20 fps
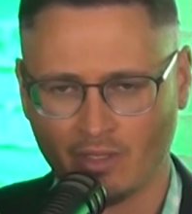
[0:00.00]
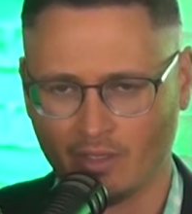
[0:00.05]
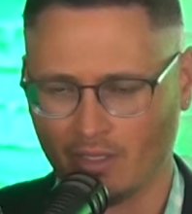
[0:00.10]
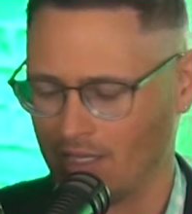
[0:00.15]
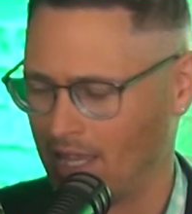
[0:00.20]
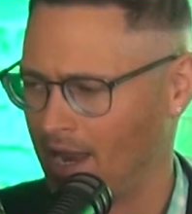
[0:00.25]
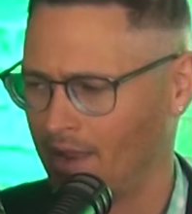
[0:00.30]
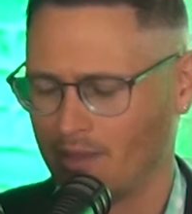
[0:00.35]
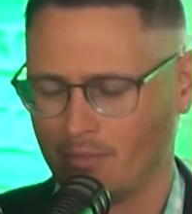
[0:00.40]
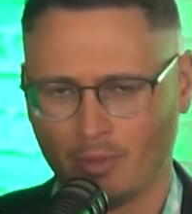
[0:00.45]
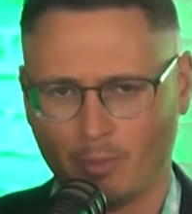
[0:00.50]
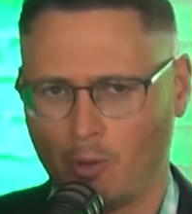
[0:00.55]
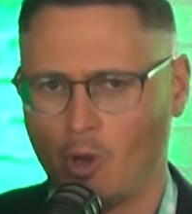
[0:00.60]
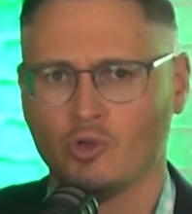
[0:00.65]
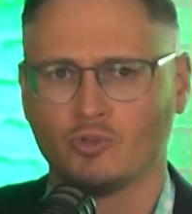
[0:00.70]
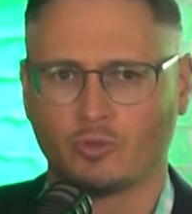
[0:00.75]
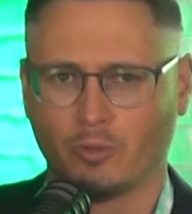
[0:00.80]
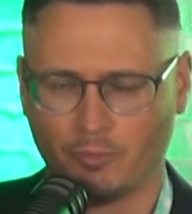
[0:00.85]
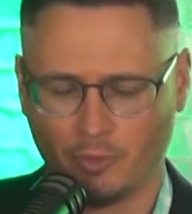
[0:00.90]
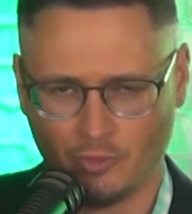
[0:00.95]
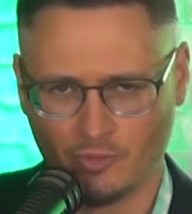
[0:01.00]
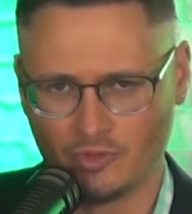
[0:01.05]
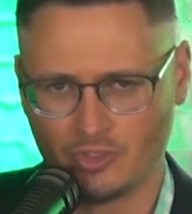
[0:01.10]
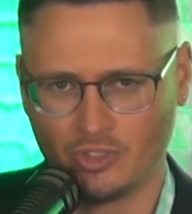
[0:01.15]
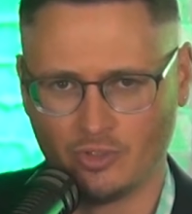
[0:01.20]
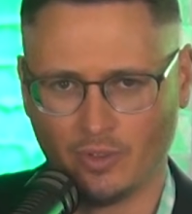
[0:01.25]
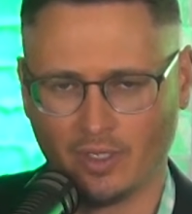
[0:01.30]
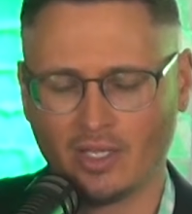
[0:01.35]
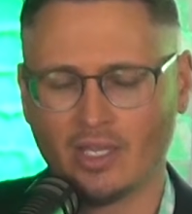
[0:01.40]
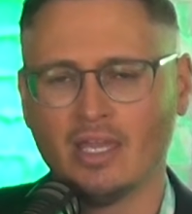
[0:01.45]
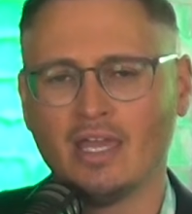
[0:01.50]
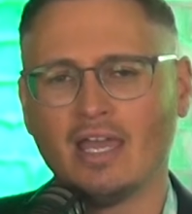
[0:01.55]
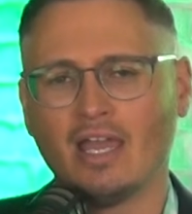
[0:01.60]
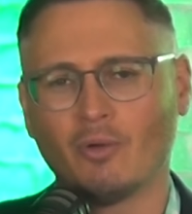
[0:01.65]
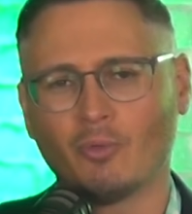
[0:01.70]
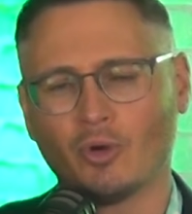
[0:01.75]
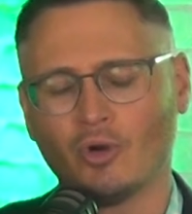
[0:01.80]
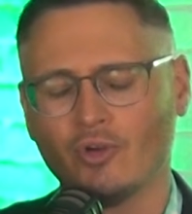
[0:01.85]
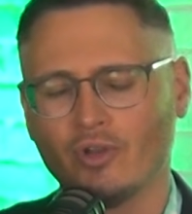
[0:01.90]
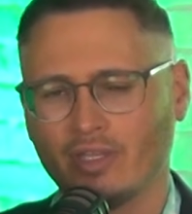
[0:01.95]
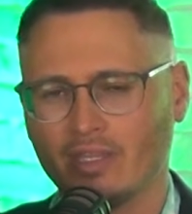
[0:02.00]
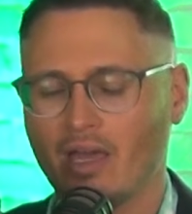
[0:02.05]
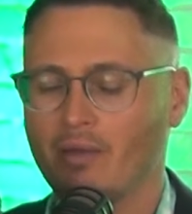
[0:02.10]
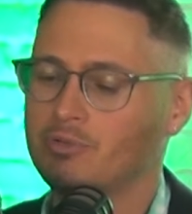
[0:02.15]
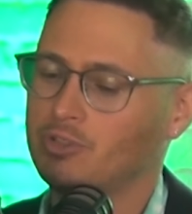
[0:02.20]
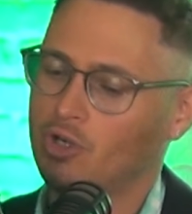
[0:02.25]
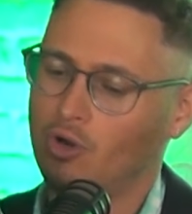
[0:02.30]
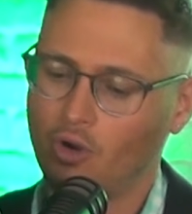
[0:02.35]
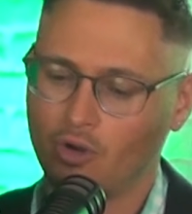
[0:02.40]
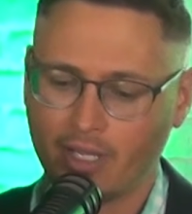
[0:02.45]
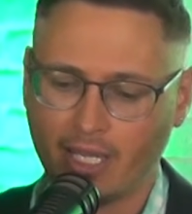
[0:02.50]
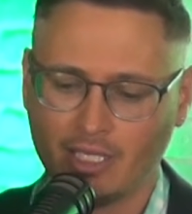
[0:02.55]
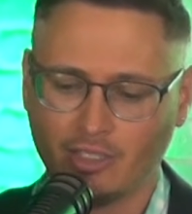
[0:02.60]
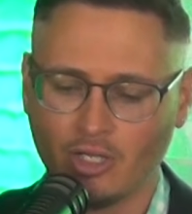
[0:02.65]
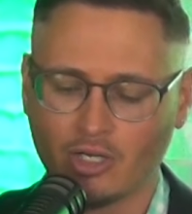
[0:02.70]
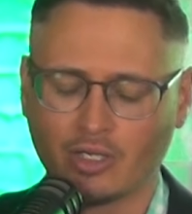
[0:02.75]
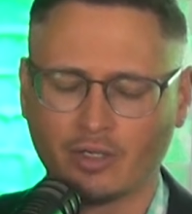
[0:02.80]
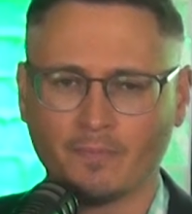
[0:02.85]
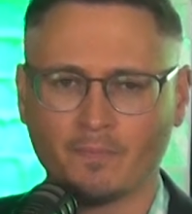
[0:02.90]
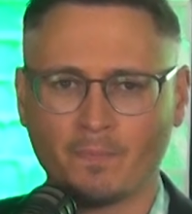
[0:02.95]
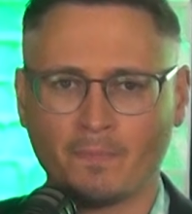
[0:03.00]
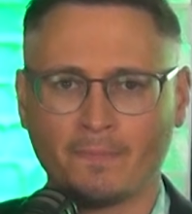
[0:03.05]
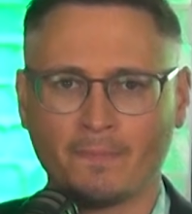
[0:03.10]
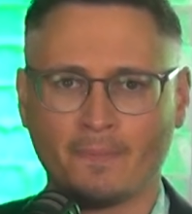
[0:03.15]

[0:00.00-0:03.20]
A lot of them oppose what Putin's doing, and we're hurting them. So, okay, look,